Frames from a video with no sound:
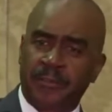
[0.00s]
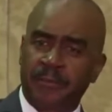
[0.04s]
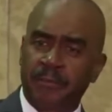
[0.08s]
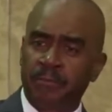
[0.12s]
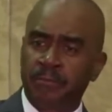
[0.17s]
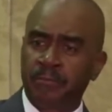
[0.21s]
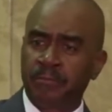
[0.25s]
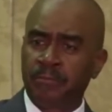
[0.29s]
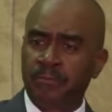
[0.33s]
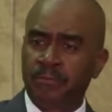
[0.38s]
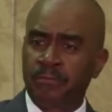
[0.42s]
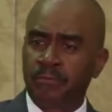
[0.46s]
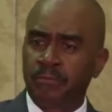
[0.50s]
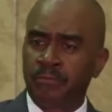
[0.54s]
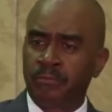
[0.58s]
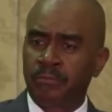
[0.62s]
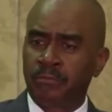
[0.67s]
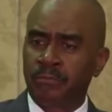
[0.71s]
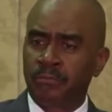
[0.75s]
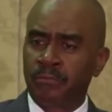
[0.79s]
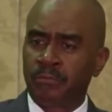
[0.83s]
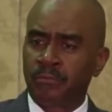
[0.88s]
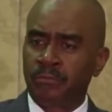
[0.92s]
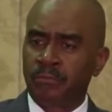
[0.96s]
No.
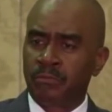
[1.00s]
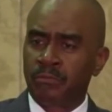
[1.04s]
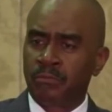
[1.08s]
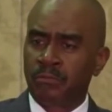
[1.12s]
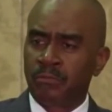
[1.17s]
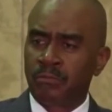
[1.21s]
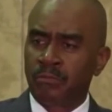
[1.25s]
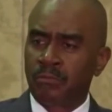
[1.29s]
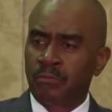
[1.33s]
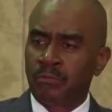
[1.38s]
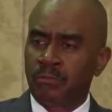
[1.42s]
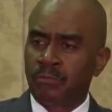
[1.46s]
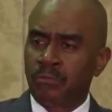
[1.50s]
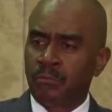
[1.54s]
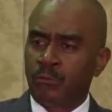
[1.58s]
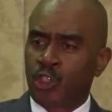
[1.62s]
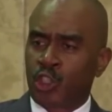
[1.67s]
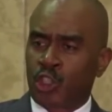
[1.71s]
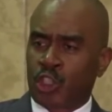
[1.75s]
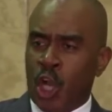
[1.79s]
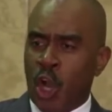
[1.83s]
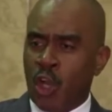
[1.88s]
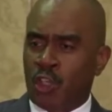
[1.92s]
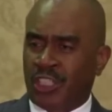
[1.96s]

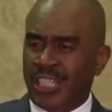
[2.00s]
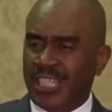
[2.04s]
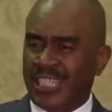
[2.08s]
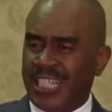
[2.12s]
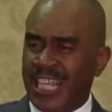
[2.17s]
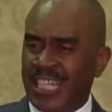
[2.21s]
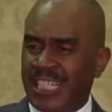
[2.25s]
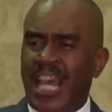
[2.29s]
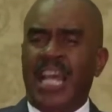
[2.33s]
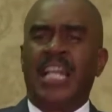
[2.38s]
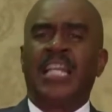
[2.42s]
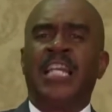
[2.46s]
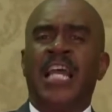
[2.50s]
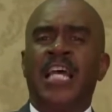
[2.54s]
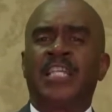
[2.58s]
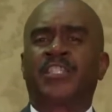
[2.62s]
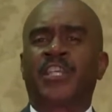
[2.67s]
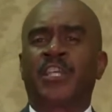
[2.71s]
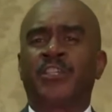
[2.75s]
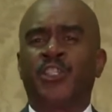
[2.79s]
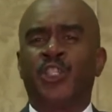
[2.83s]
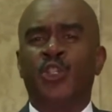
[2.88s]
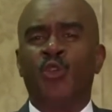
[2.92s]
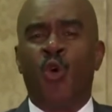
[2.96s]
Churches doesn't,
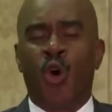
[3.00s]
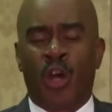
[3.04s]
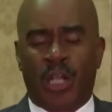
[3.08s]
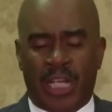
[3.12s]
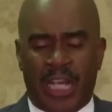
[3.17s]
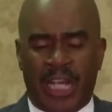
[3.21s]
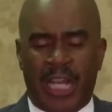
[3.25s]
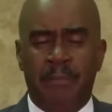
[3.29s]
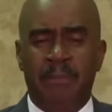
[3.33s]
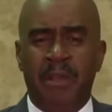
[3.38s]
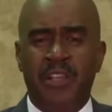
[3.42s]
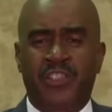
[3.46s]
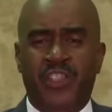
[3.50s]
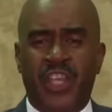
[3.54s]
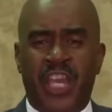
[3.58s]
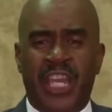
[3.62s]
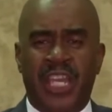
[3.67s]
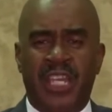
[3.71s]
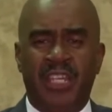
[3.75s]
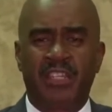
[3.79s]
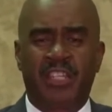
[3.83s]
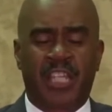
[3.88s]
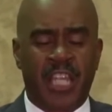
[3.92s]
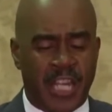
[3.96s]
listen, you want a
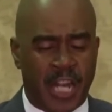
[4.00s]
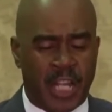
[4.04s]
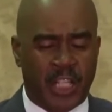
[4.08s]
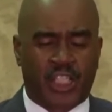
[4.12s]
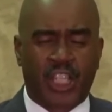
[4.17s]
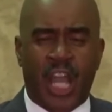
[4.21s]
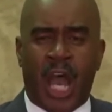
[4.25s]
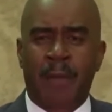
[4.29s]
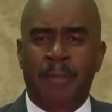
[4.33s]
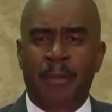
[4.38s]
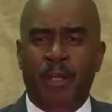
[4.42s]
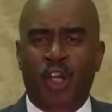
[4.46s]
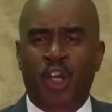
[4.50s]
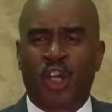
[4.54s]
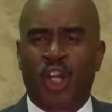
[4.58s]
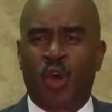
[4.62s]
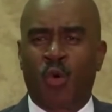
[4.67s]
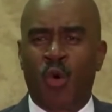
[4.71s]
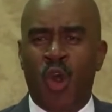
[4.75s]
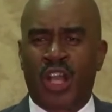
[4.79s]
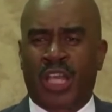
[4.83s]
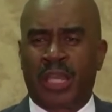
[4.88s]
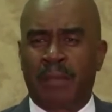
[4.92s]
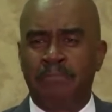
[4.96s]
limousine? Get a job and go
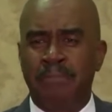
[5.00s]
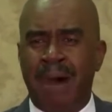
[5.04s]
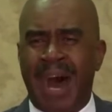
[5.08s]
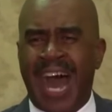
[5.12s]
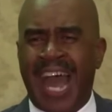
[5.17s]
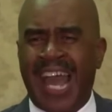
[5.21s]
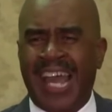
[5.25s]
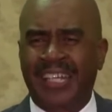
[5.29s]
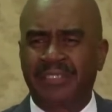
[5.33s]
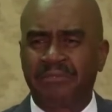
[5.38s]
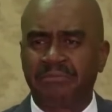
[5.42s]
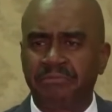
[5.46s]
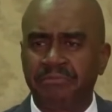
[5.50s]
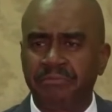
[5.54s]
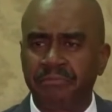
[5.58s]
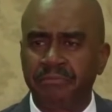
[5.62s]
to work and buy it.